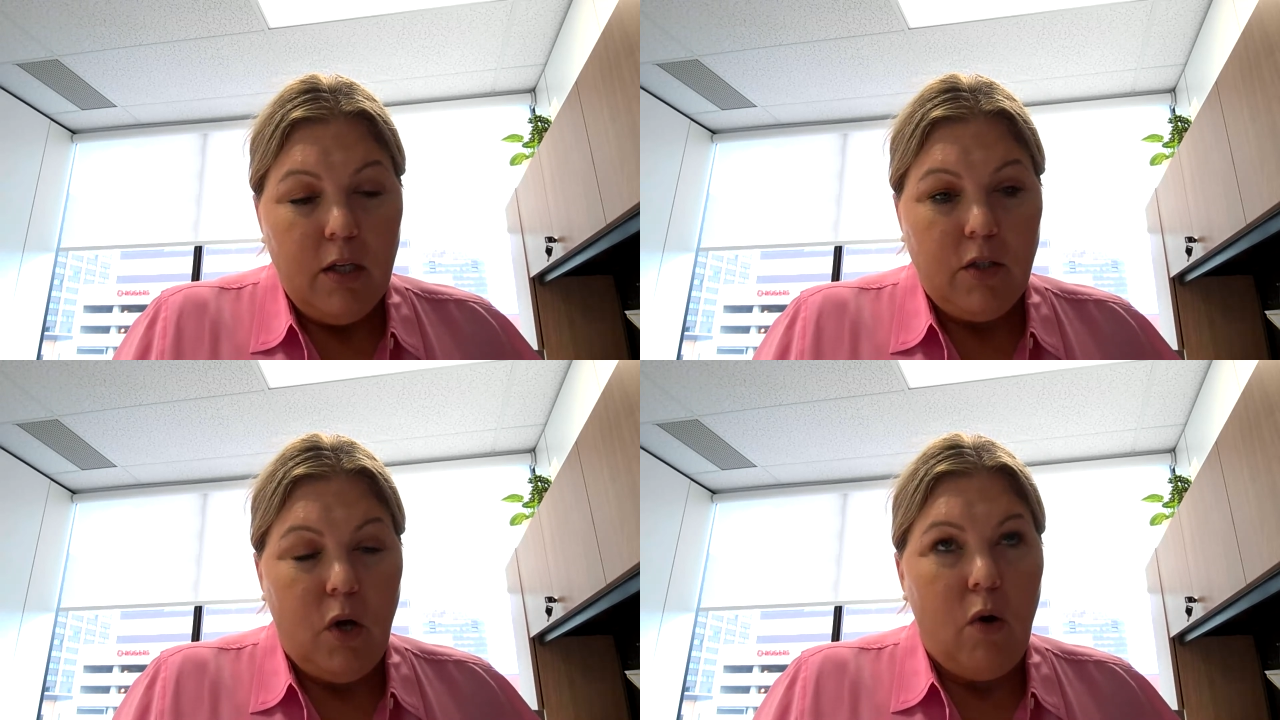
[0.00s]

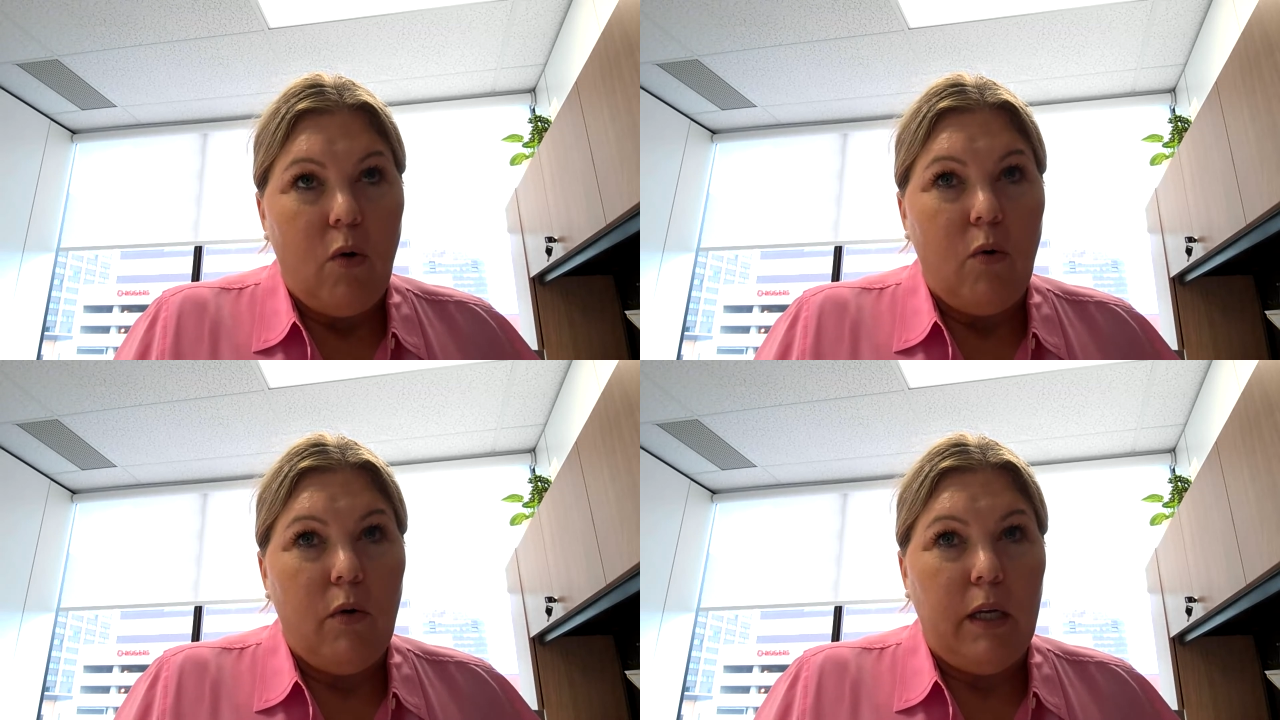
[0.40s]

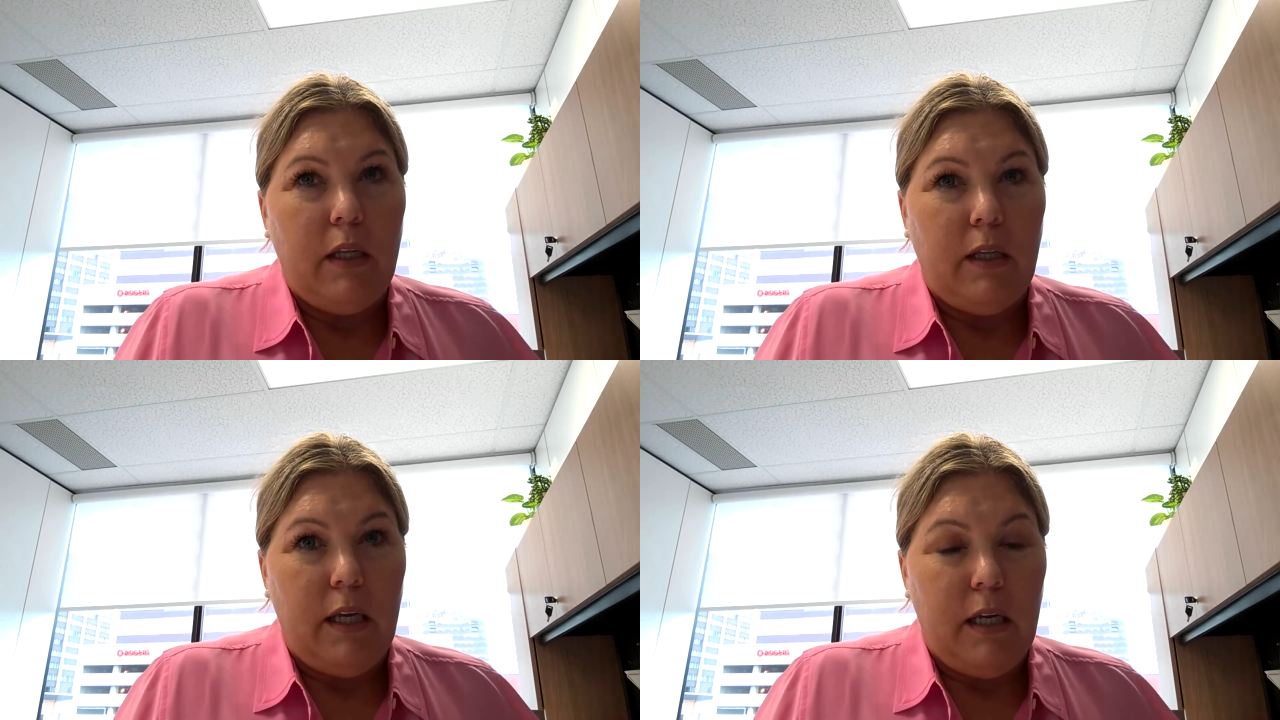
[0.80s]
So
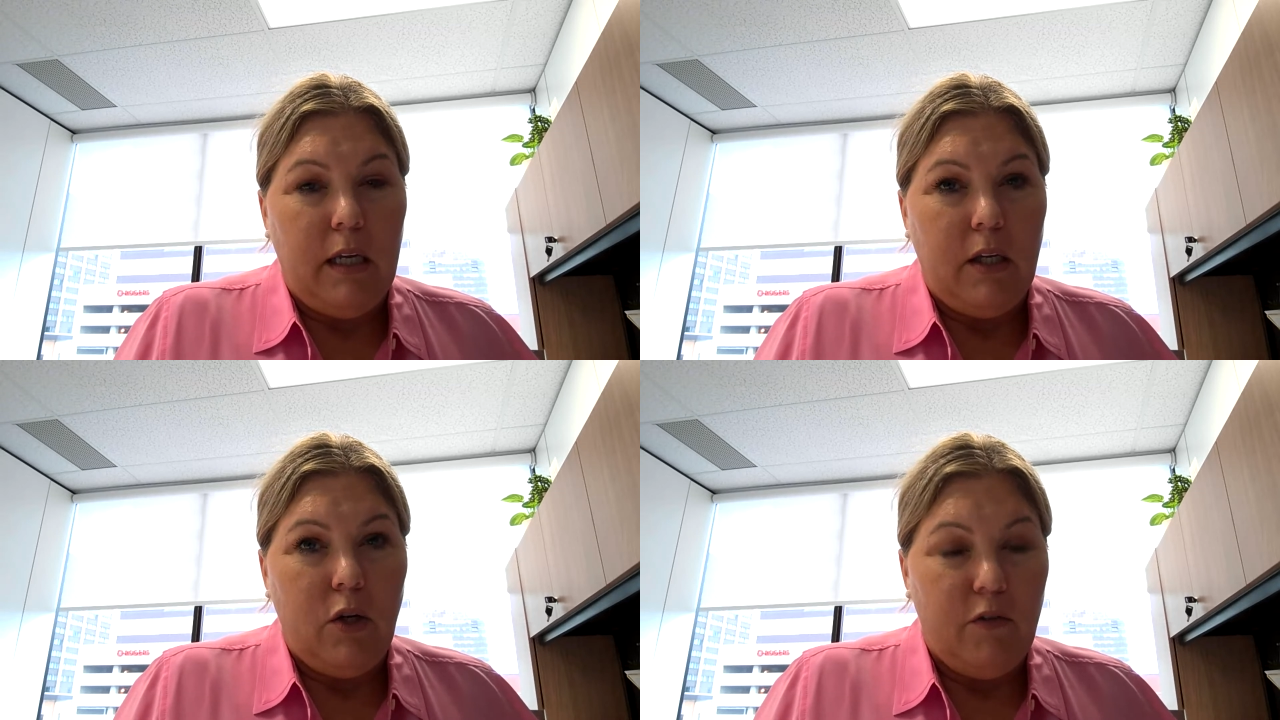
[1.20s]
the
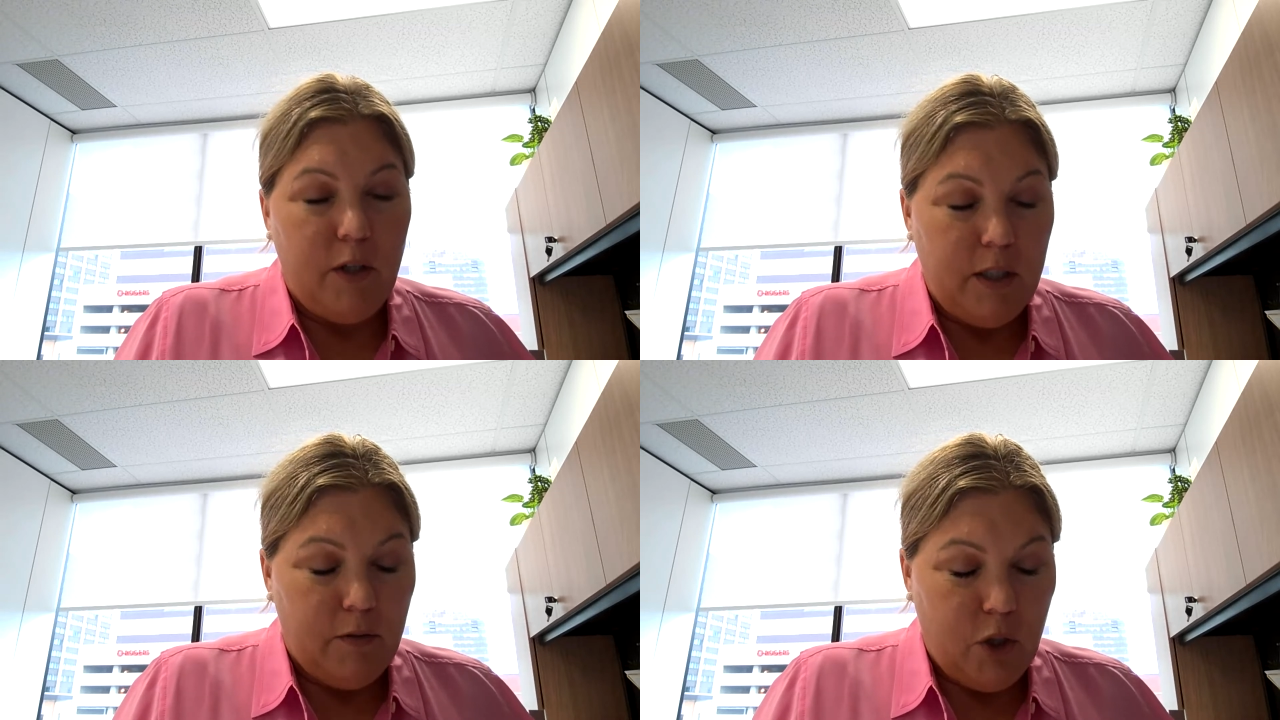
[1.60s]

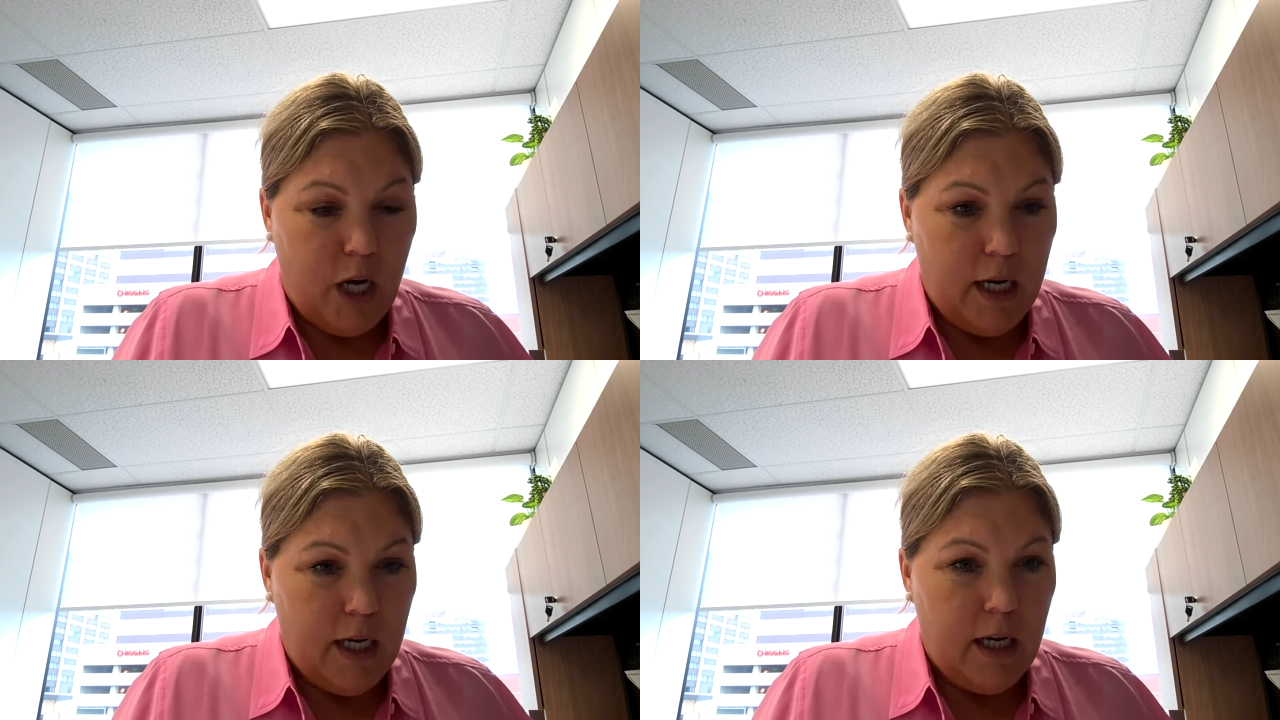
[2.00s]
University of
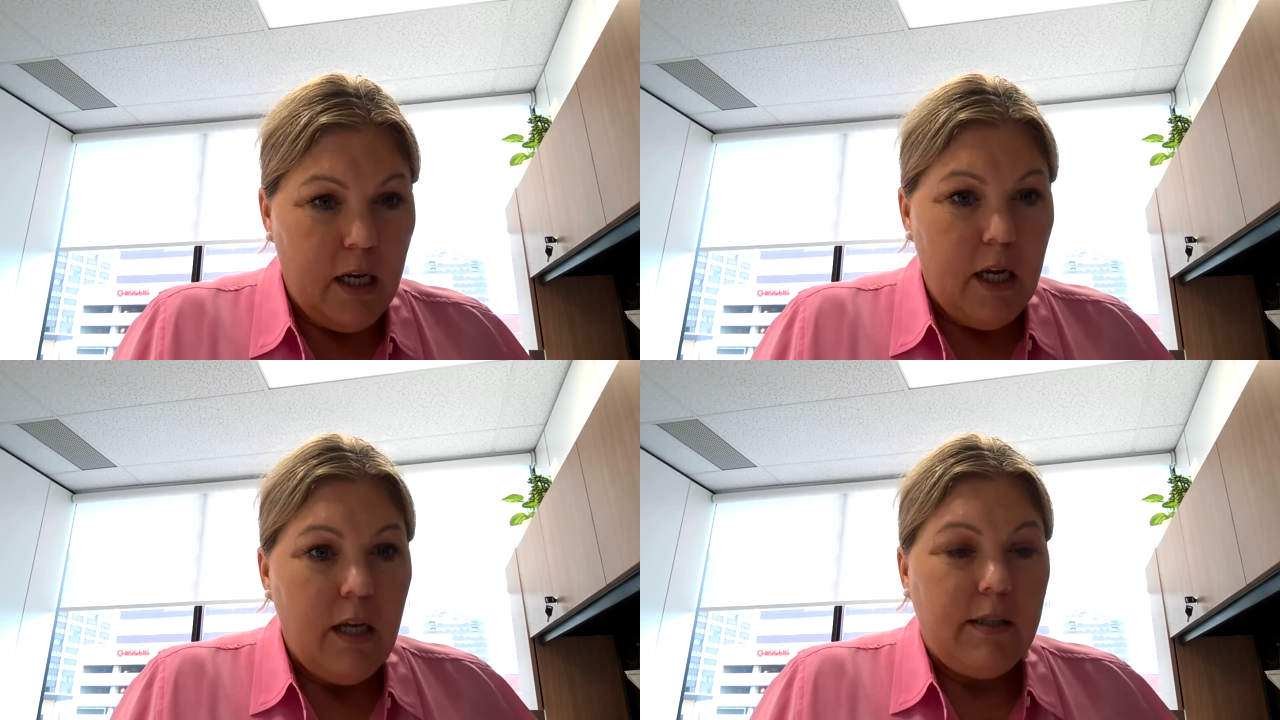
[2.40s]
Regina,
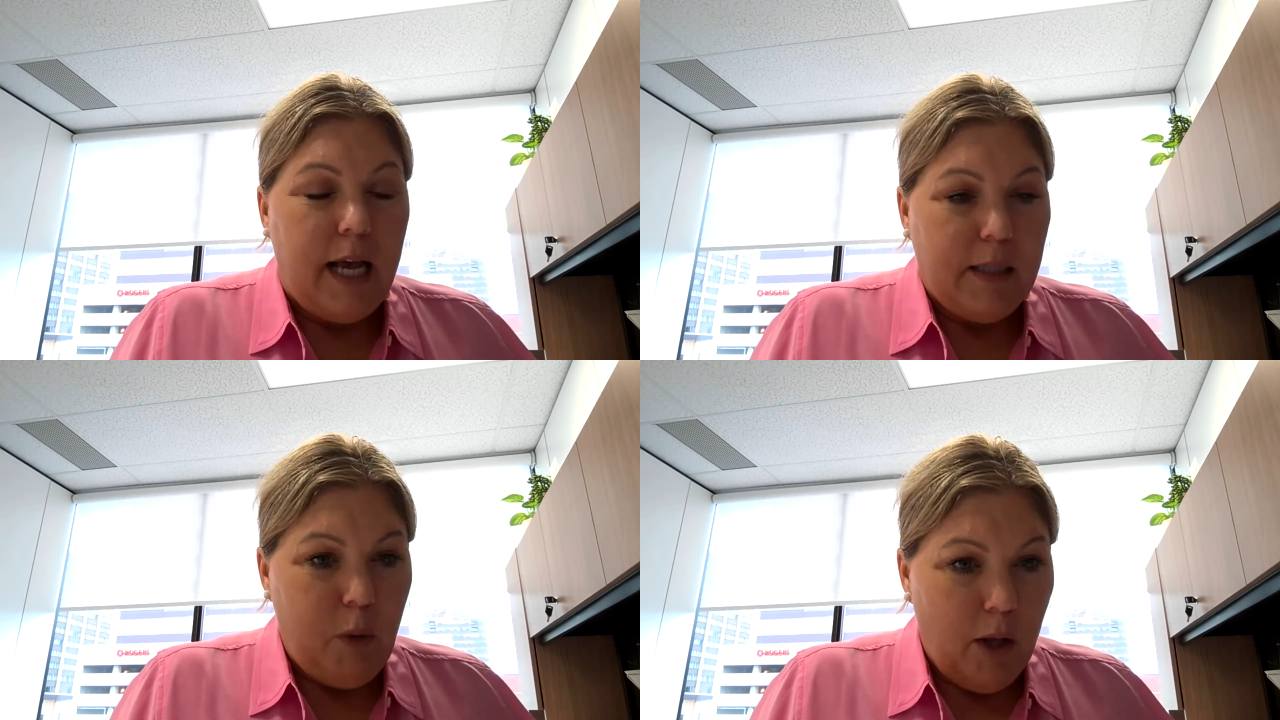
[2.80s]

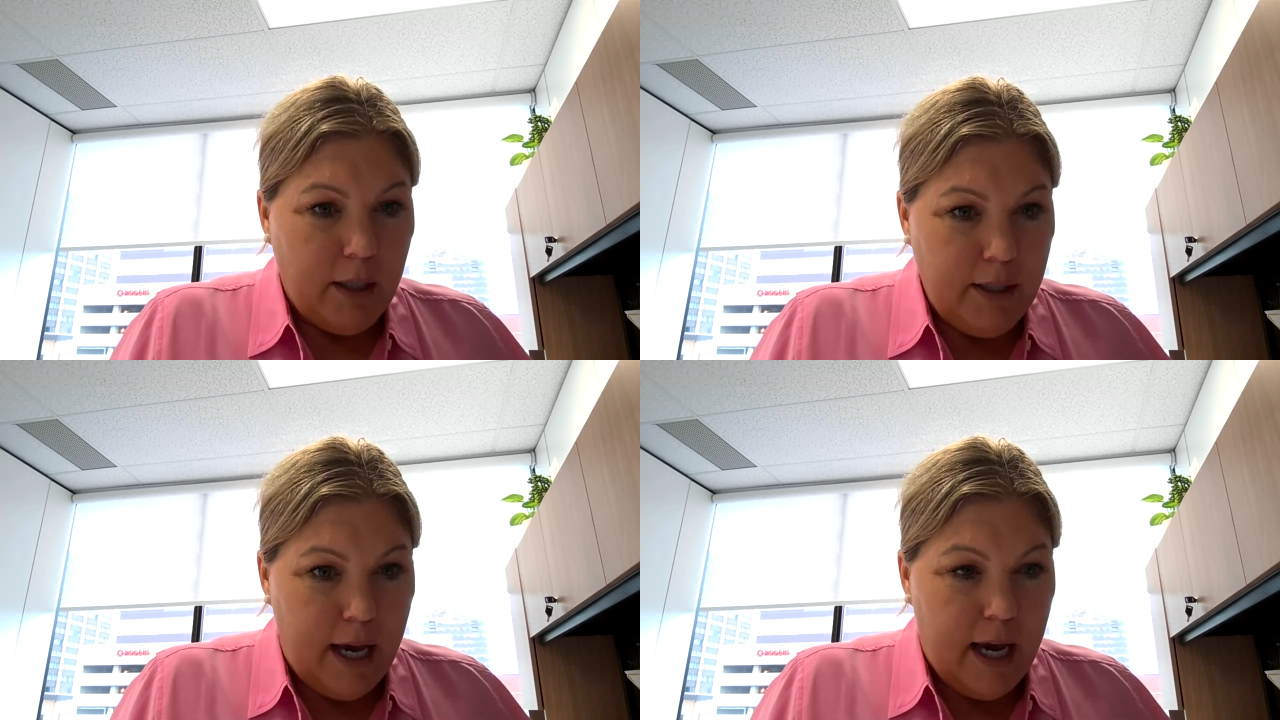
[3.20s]
Sask
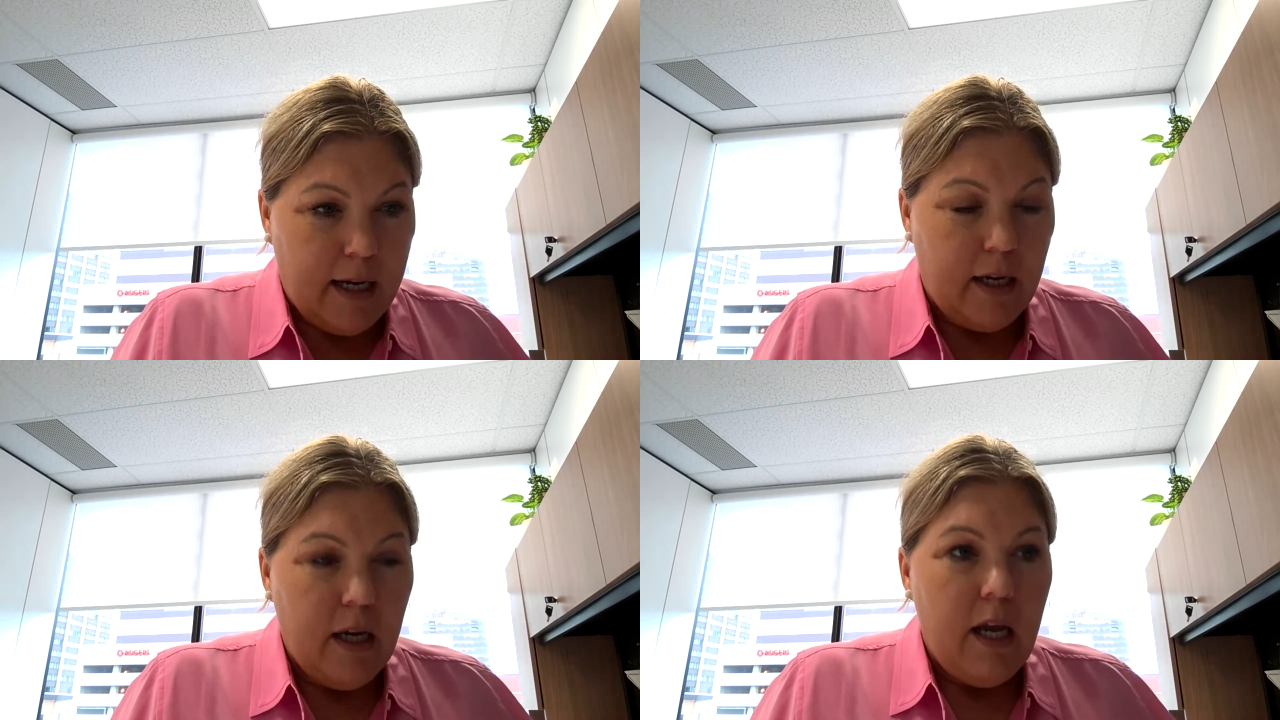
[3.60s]

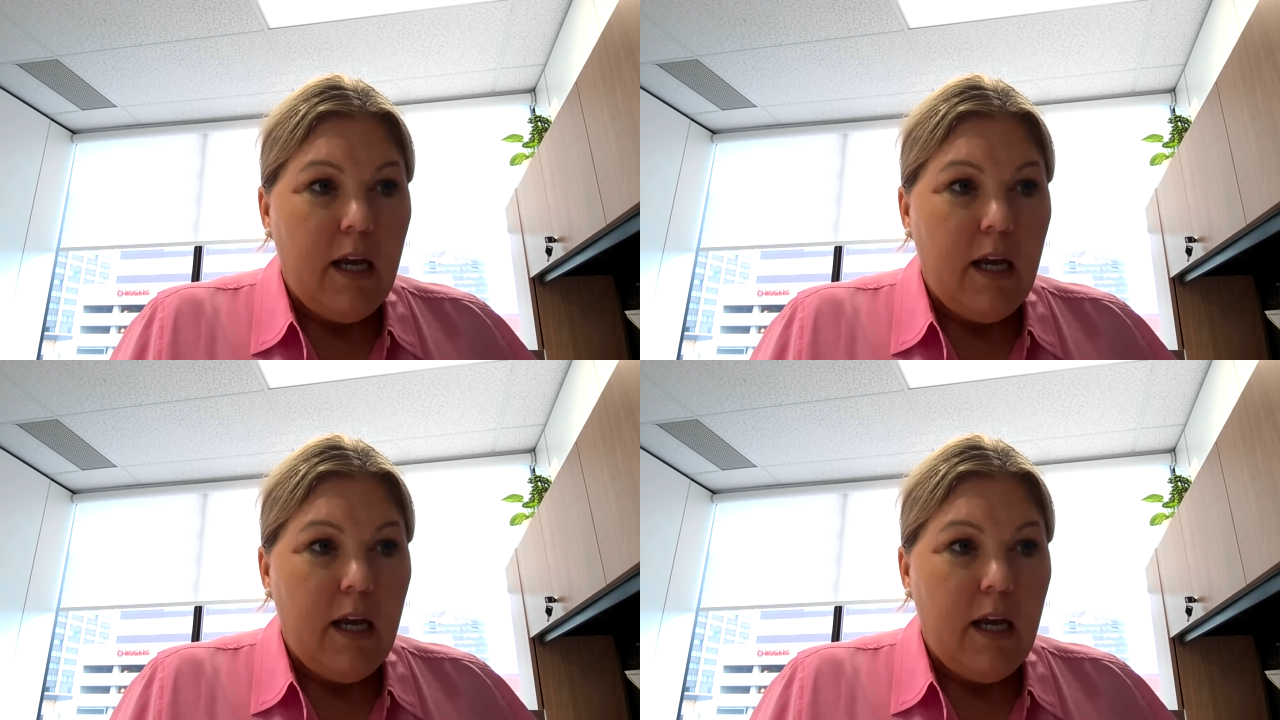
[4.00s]
Polytech,